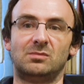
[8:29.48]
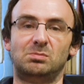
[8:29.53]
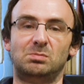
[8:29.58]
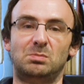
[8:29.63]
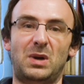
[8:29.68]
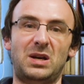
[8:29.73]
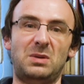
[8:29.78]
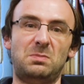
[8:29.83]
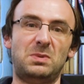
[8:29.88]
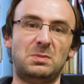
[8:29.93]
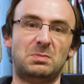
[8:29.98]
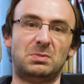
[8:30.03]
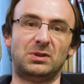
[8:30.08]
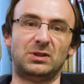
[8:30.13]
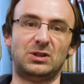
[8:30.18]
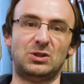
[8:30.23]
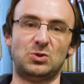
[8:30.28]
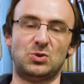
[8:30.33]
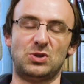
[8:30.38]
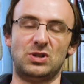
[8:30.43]
Many
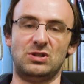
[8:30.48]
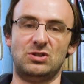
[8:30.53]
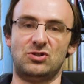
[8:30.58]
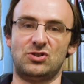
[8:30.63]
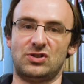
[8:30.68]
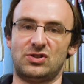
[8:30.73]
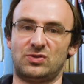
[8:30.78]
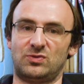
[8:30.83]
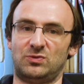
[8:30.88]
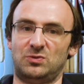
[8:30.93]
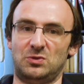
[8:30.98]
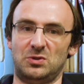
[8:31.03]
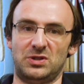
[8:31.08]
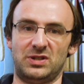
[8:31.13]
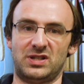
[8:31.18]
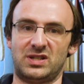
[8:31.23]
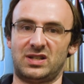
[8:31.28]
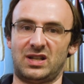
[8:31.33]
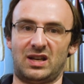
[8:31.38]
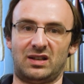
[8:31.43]
people used it just for
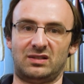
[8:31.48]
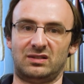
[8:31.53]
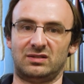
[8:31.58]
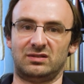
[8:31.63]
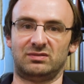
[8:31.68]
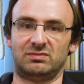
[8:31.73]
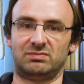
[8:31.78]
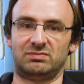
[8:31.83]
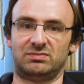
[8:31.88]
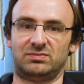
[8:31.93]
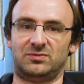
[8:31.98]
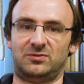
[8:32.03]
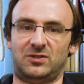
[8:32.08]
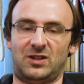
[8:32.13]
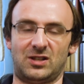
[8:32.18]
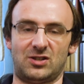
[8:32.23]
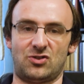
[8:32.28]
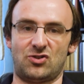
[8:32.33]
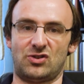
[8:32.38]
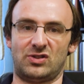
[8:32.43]
the standard
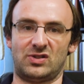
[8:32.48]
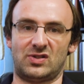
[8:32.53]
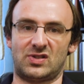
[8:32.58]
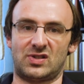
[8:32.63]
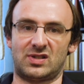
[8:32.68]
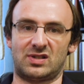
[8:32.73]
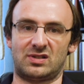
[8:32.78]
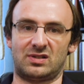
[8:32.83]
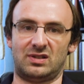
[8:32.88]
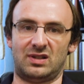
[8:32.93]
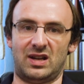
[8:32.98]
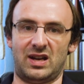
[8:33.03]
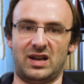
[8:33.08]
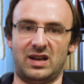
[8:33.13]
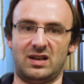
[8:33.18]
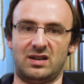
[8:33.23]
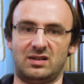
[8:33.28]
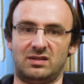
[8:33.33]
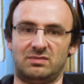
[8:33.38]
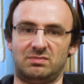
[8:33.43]
functions,
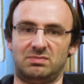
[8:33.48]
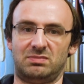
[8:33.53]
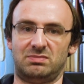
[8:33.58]
like